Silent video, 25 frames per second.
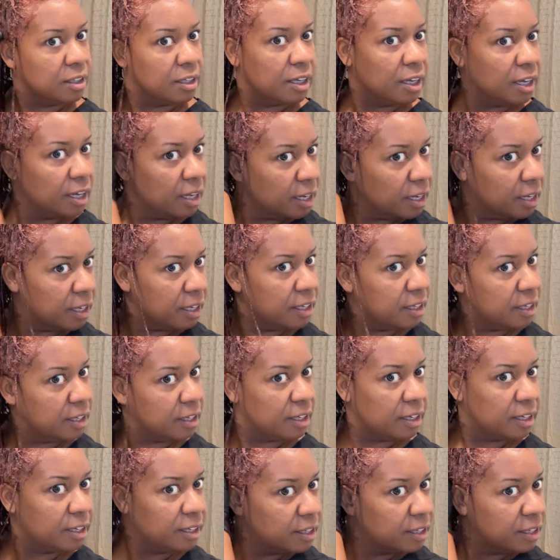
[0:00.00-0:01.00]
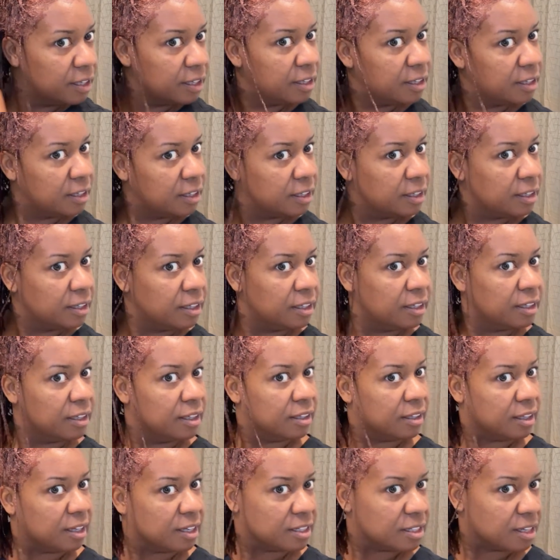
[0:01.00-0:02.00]
And
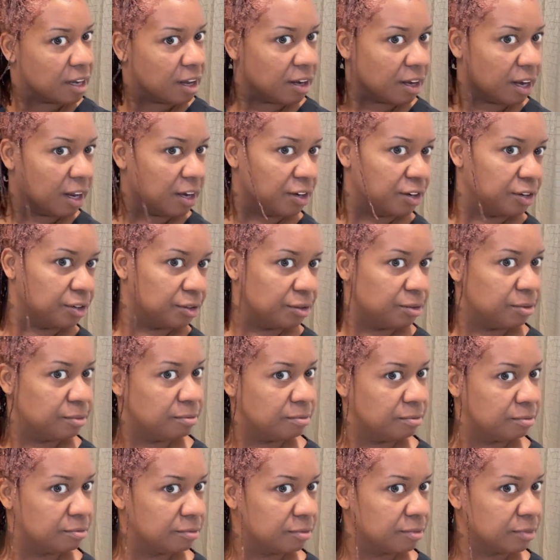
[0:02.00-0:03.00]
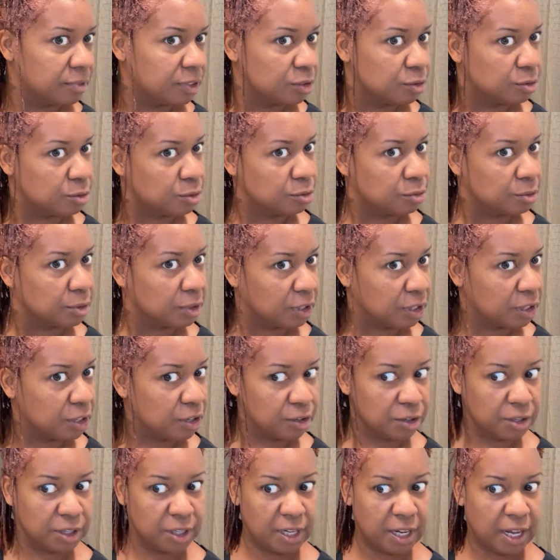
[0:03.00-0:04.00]
that's all I do. This was really
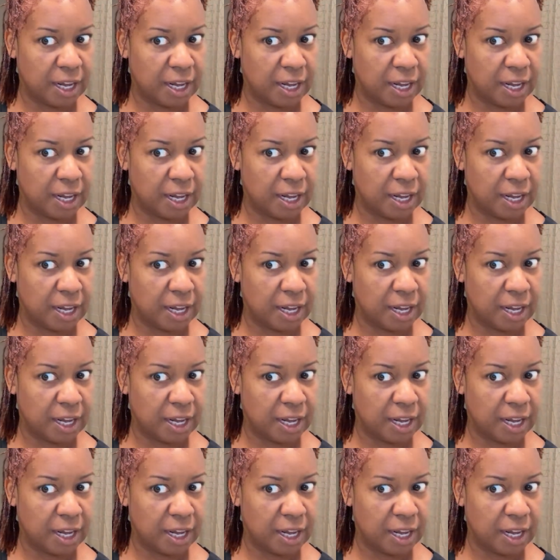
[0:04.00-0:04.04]
curly.